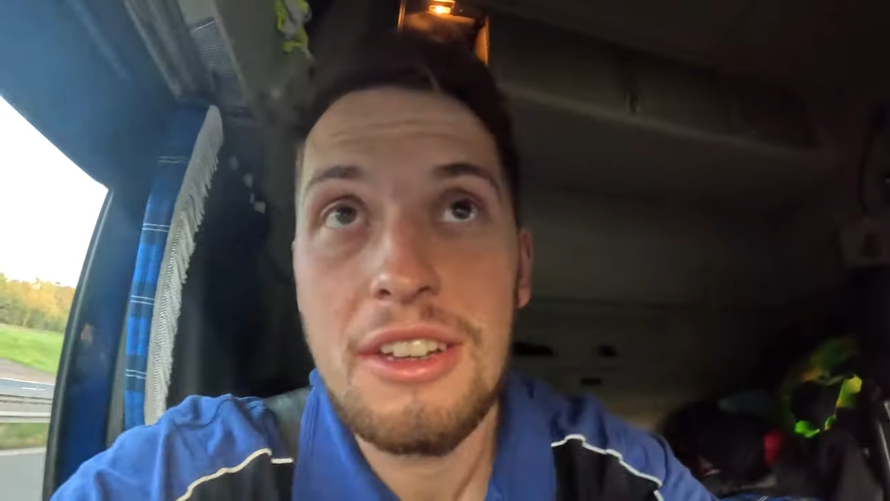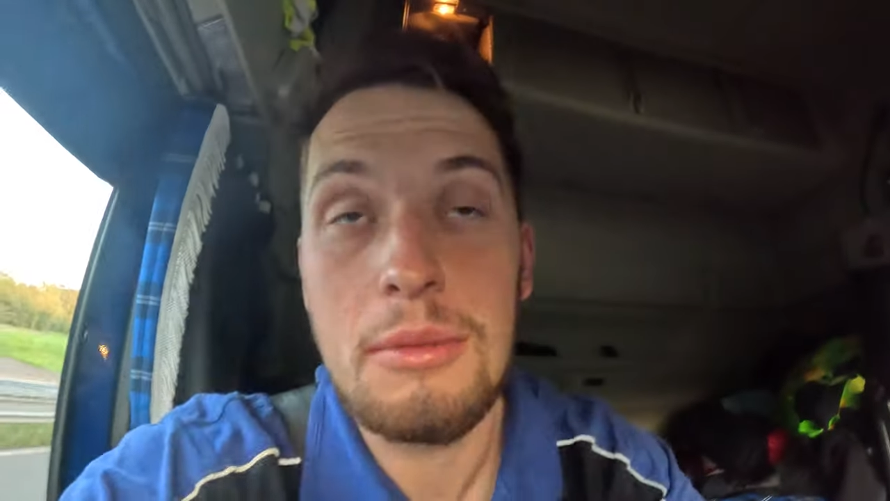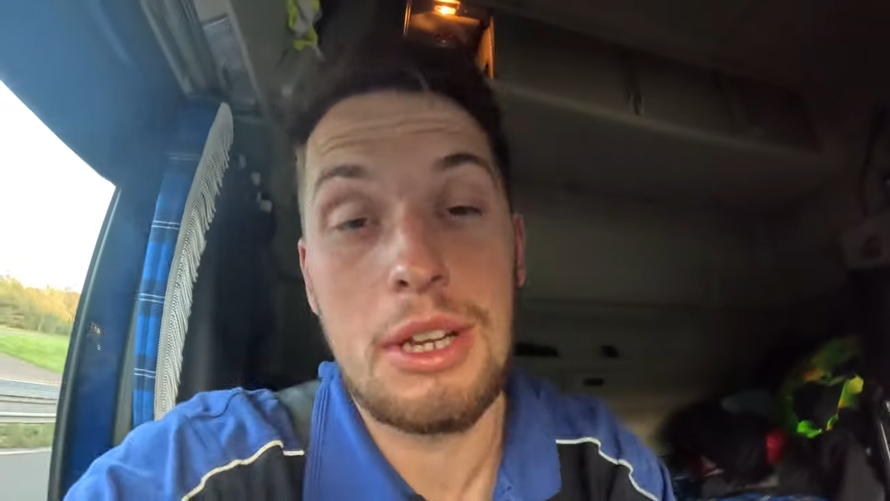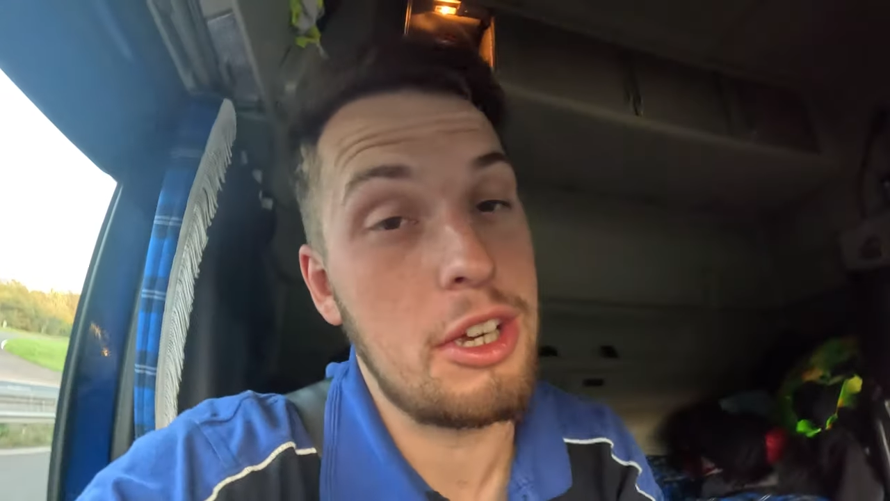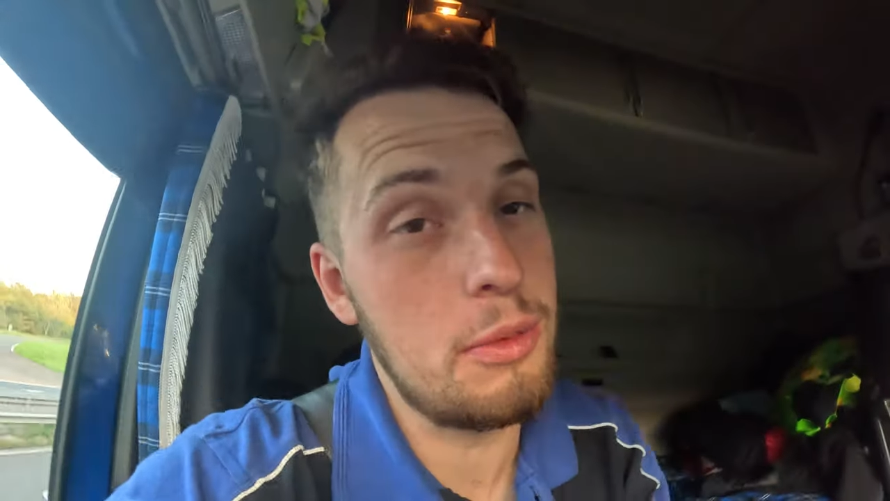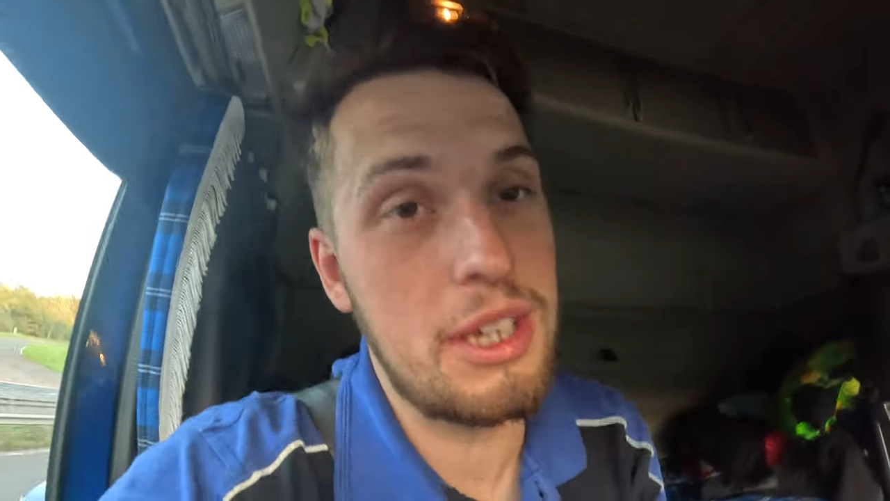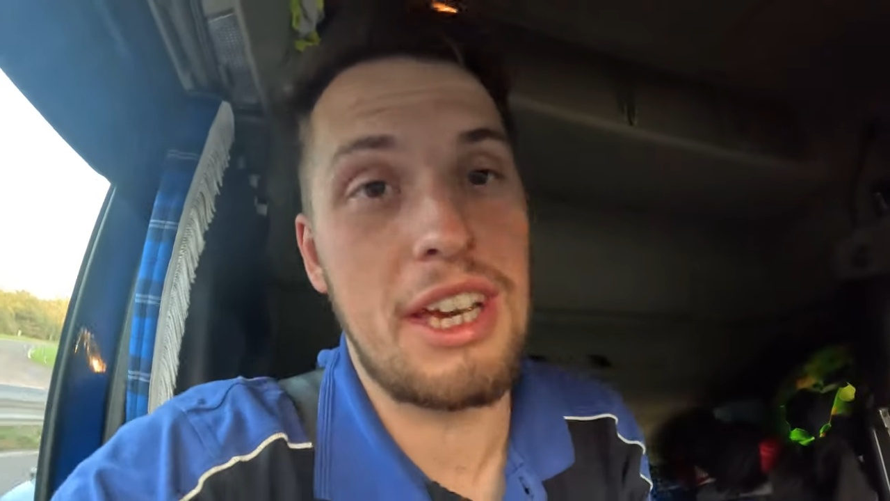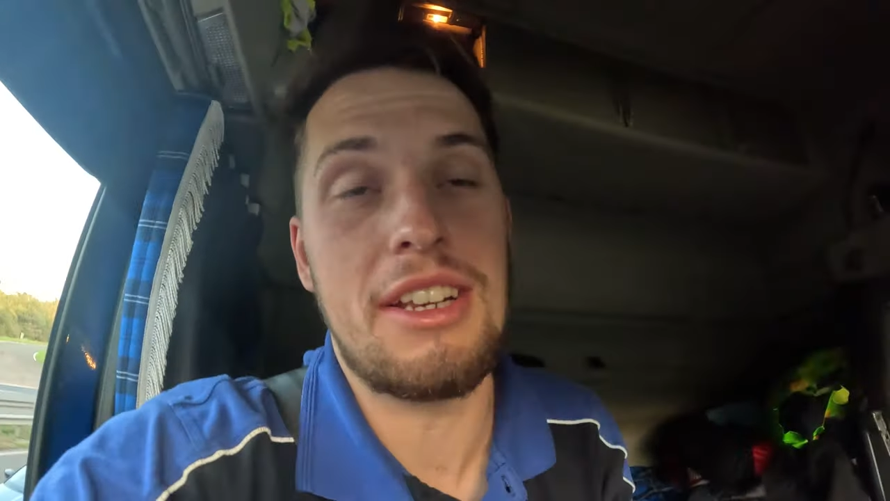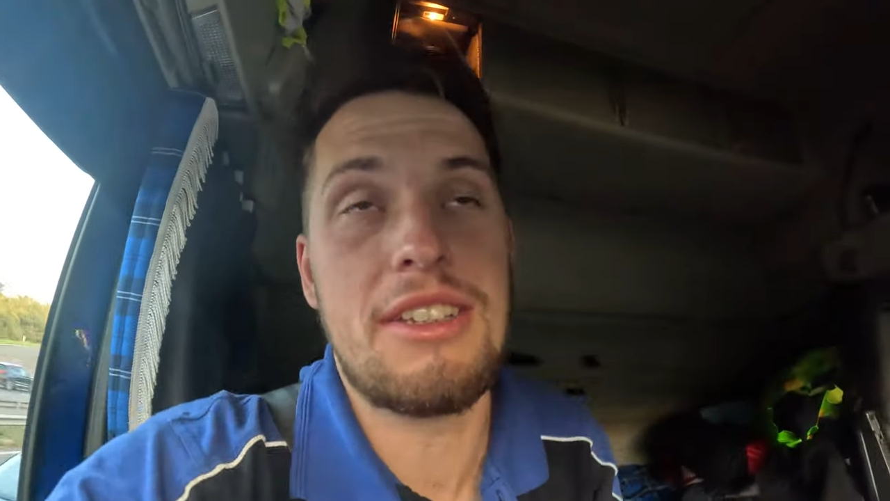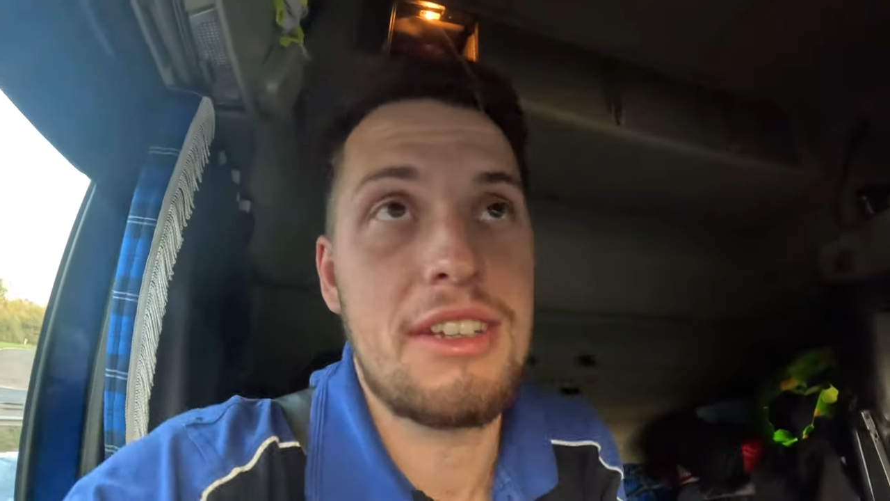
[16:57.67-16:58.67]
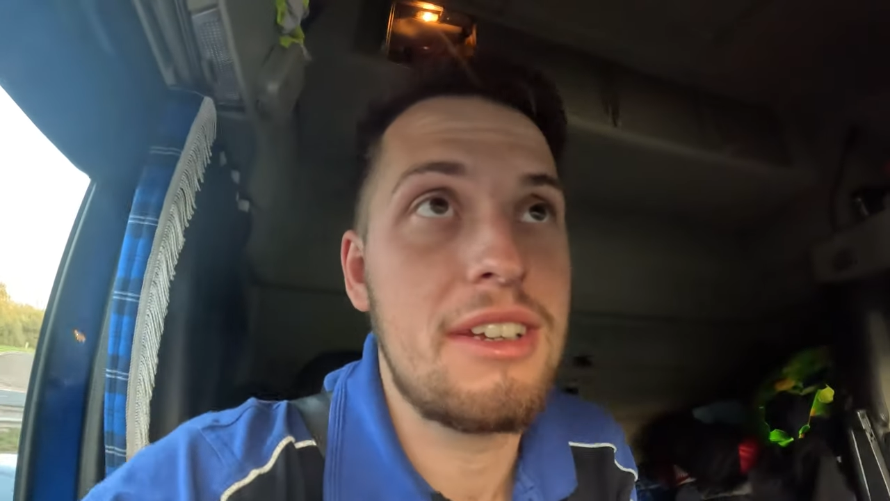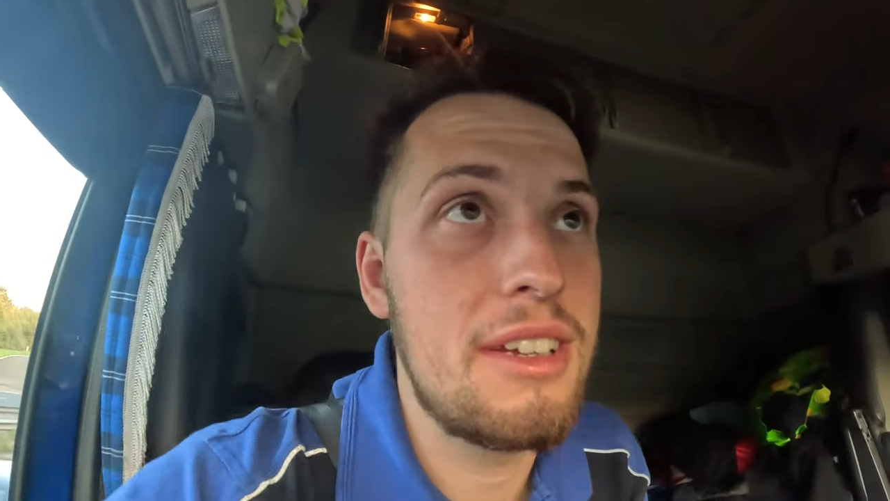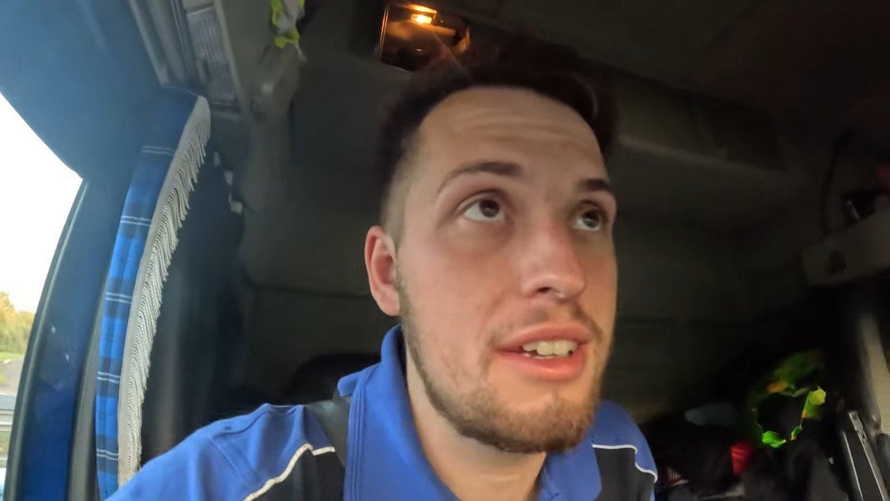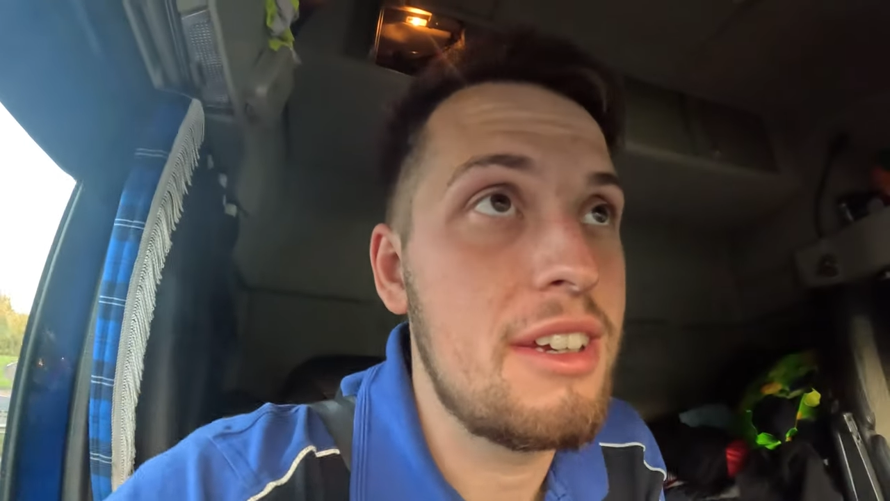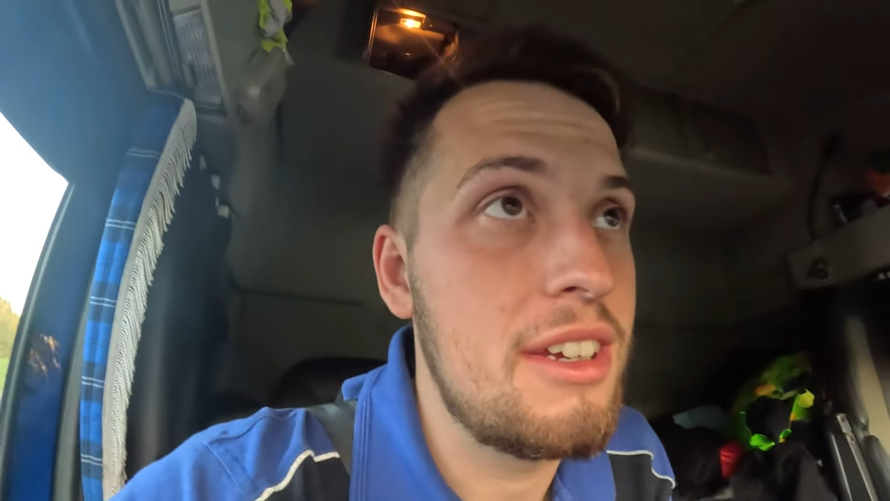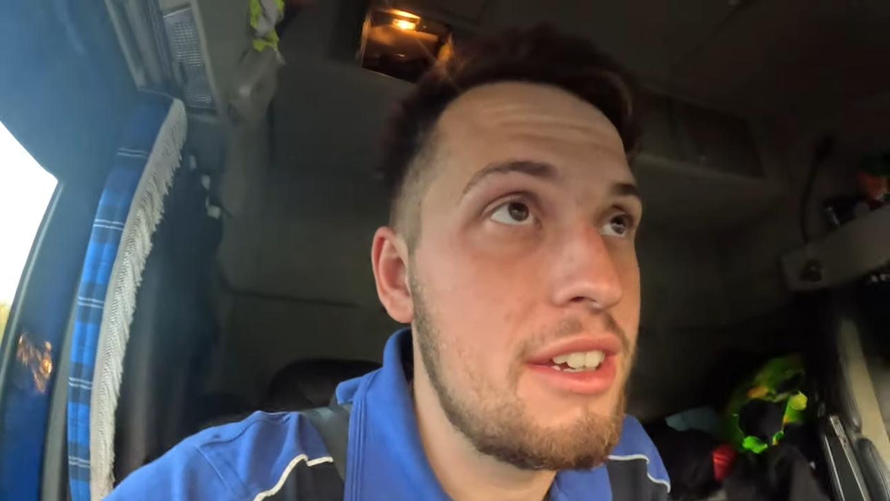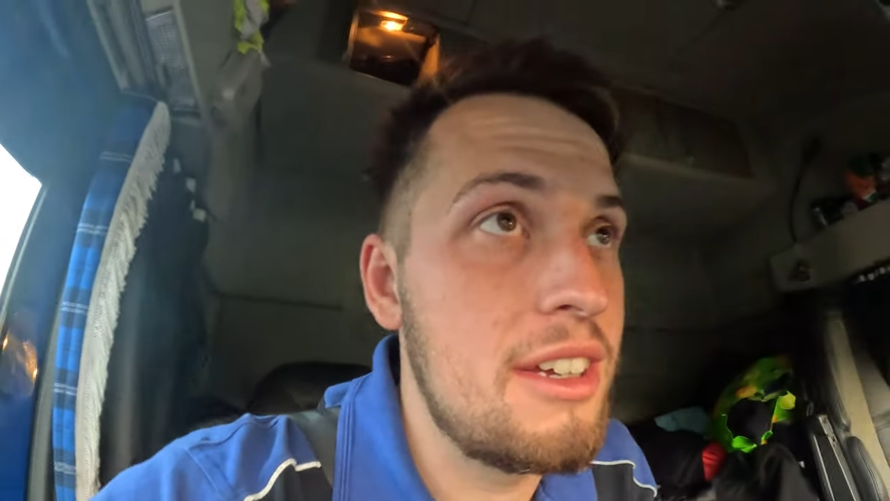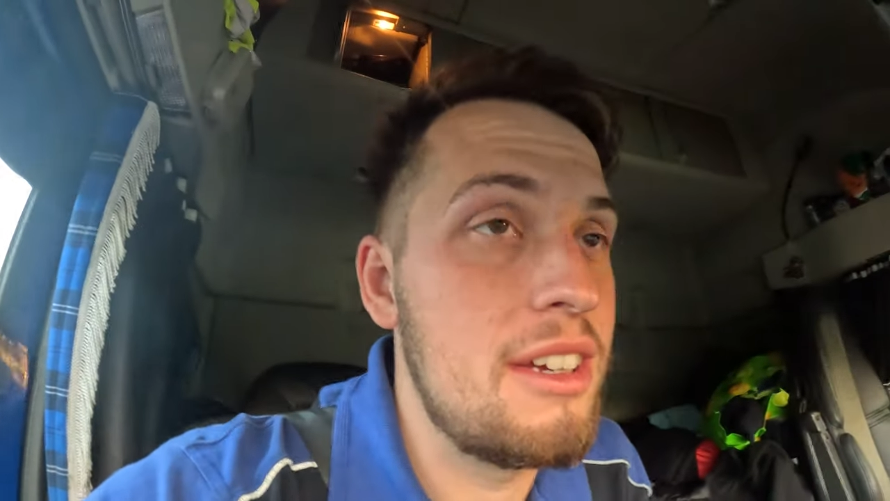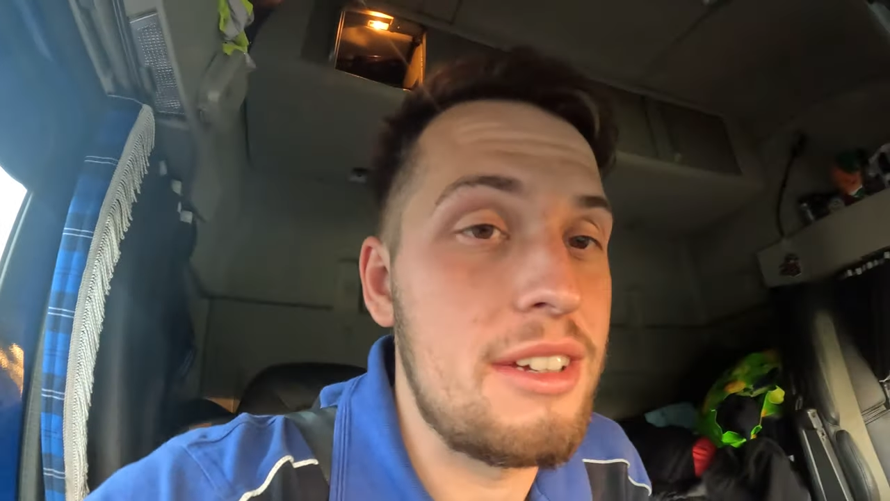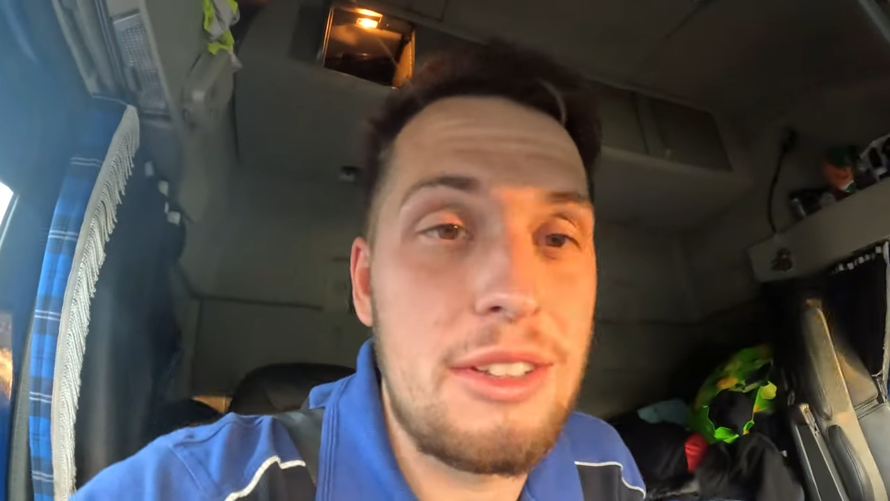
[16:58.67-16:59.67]
Been a good weekend.
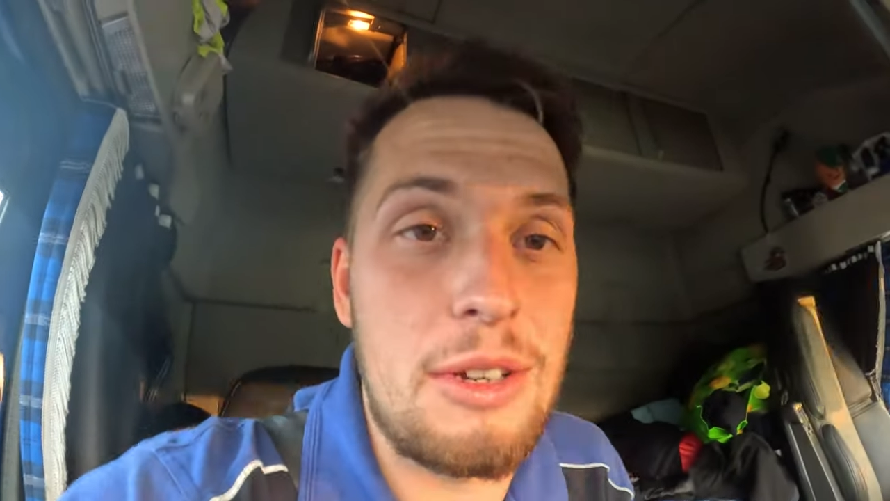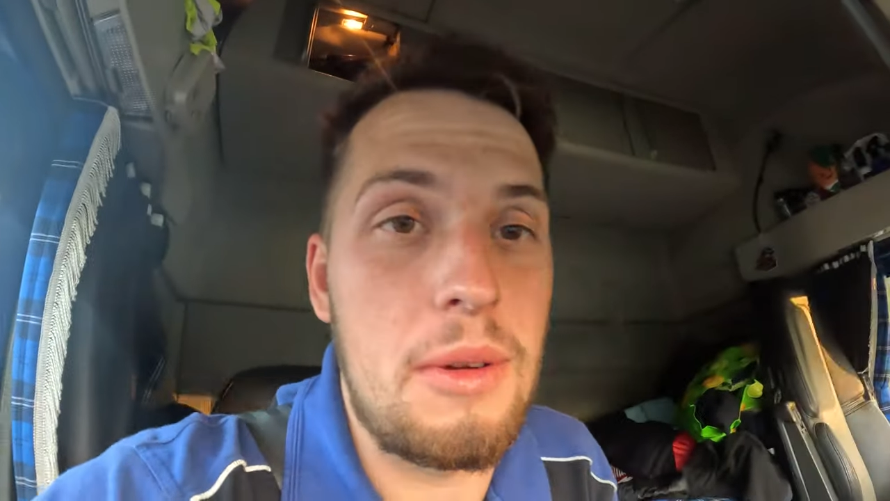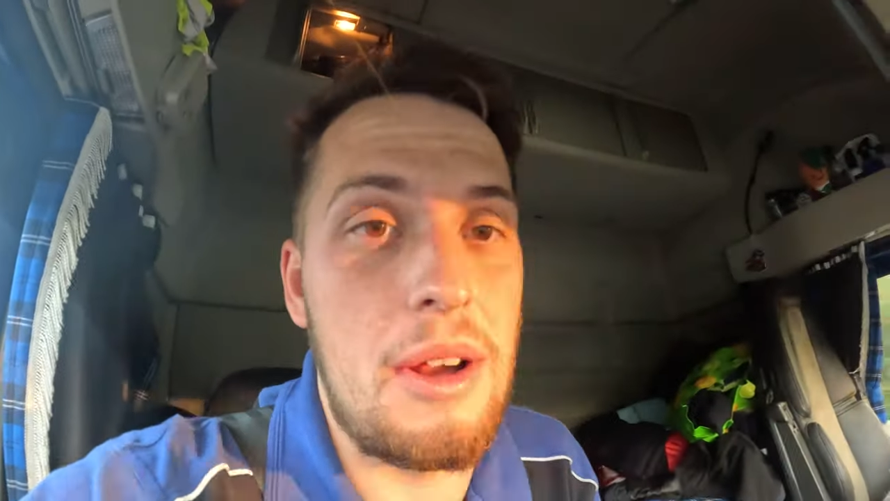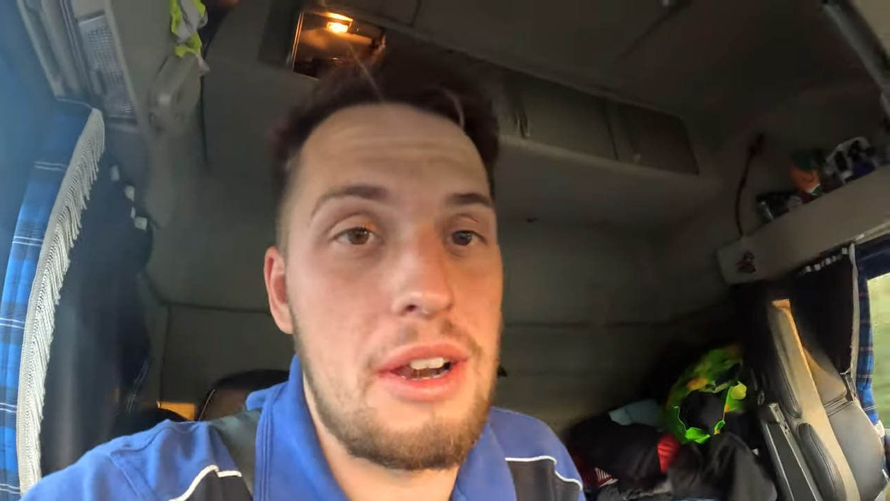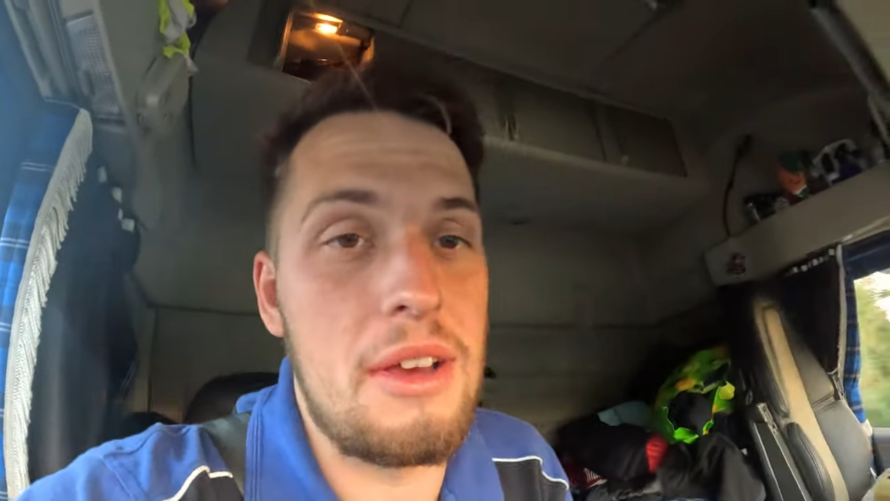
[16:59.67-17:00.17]
Look where we are